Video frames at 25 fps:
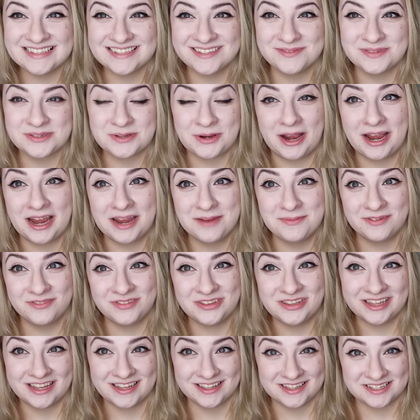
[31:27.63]
hit subscribe
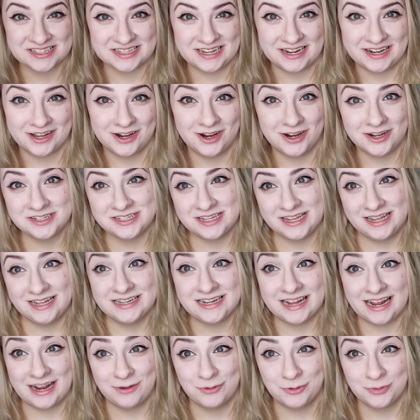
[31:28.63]
if you like this kind of
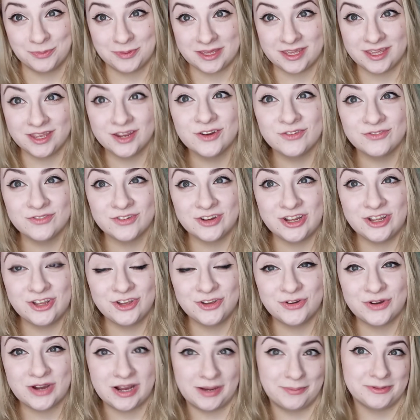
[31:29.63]
content. I will be here for
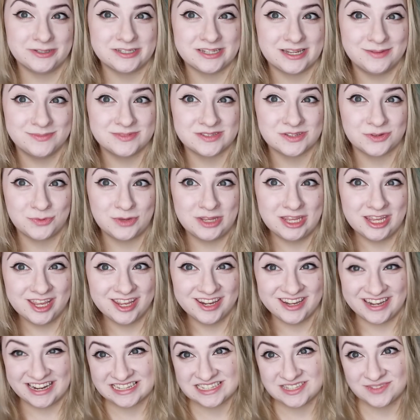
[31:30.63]
you a couple times a
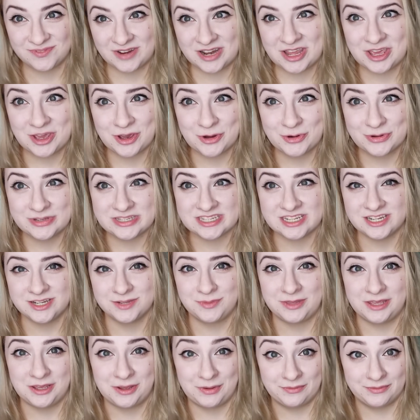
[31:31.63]
week. Next video is going
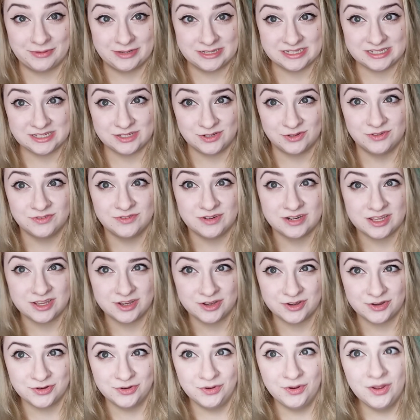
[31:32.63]
to be a what sold
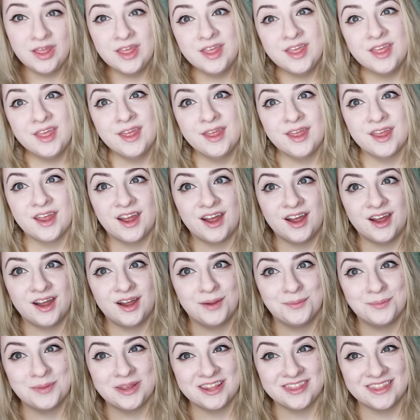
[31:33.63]
video,
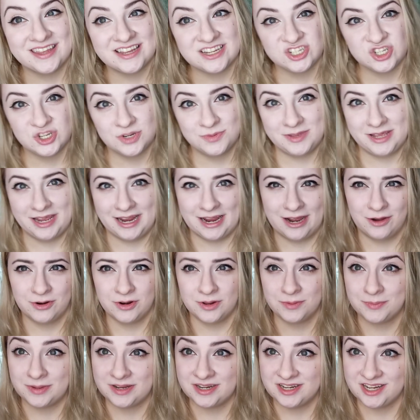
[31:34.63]
um, and that should be
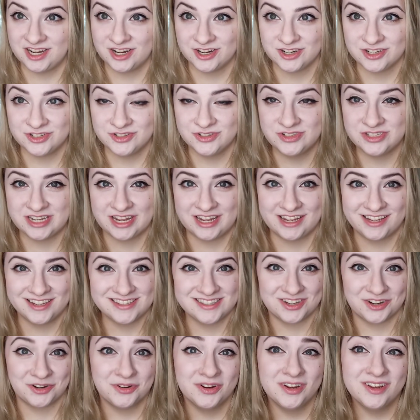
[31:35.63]
out on Monday or Tuesday.
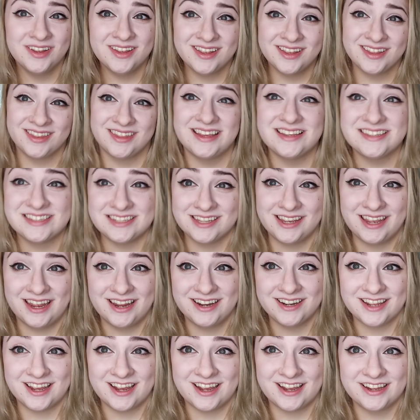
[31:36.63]
So thanks
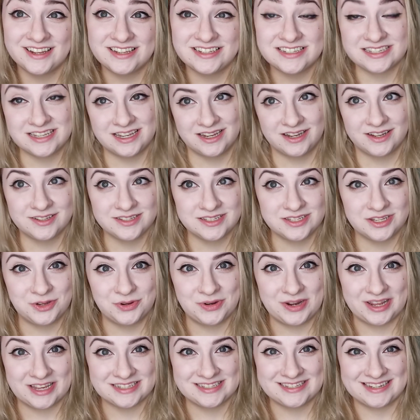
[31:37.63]
again, guys. I'll see
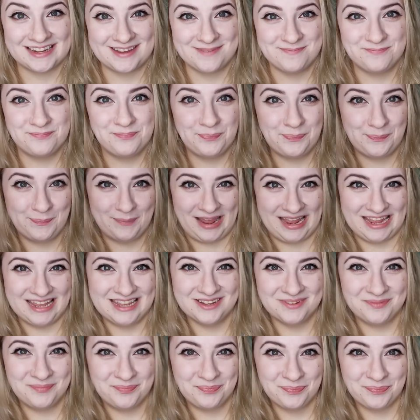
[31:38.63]
you next time. Bye.